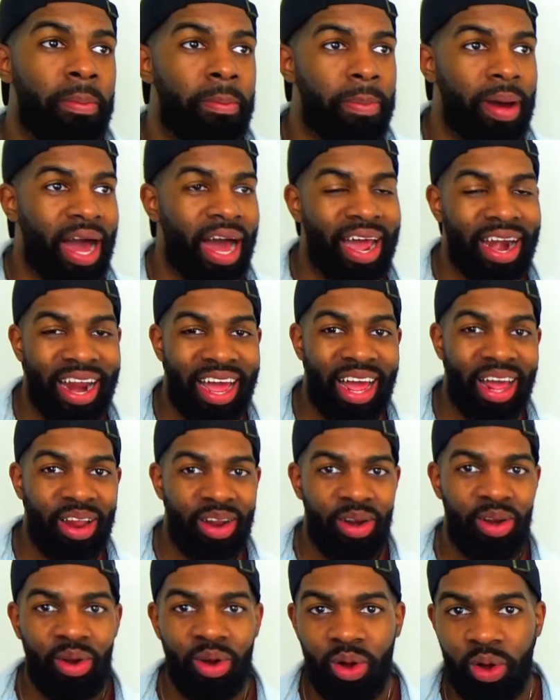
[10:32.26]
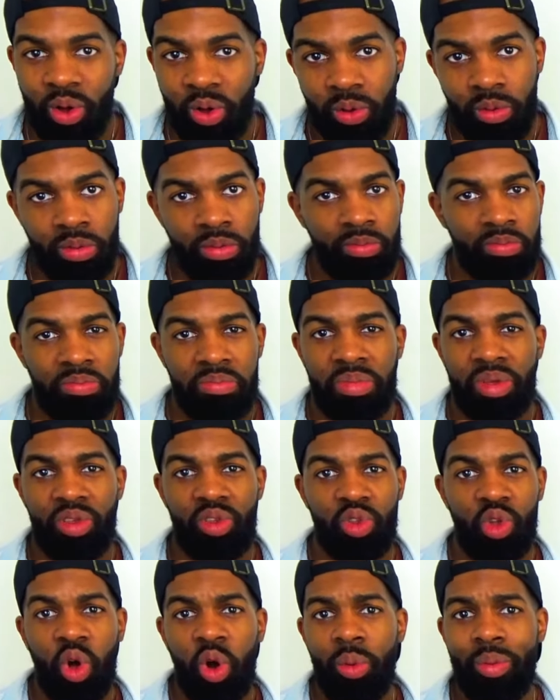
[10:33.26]
para, lo,
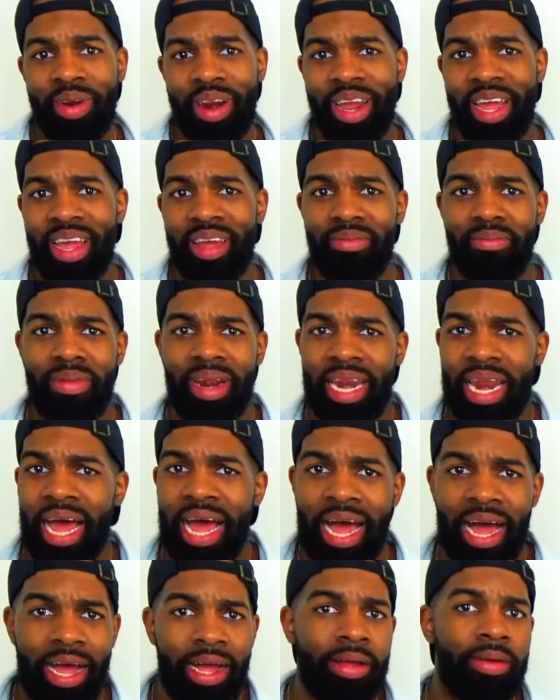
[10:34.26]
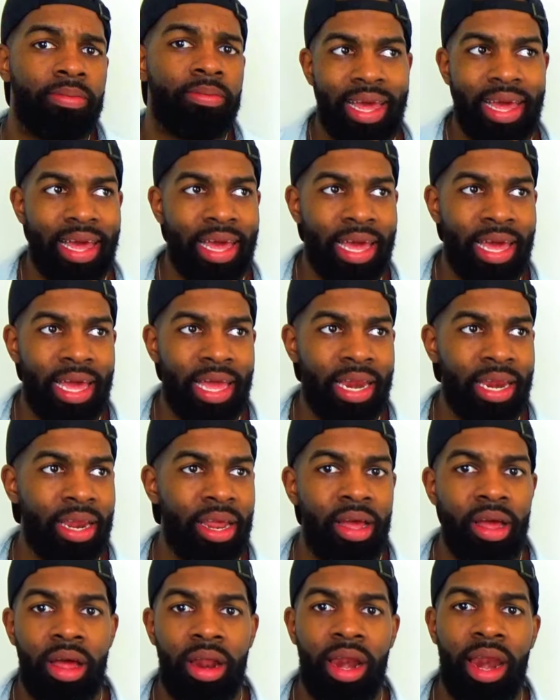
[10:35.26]
sobre, la, en,
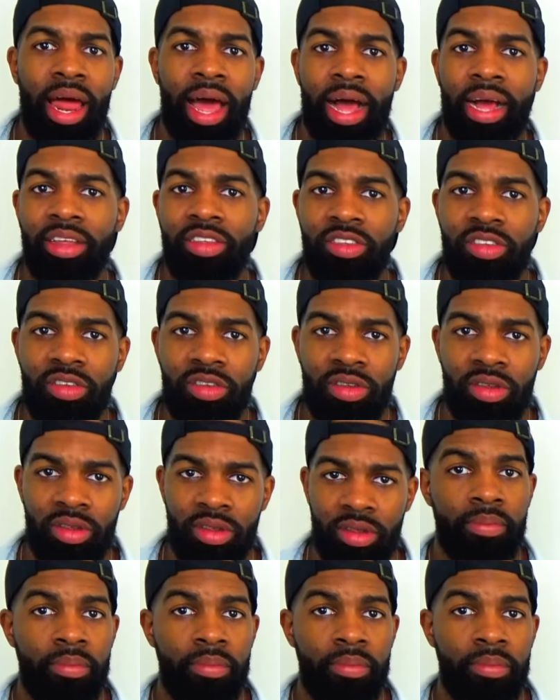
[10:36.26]
las.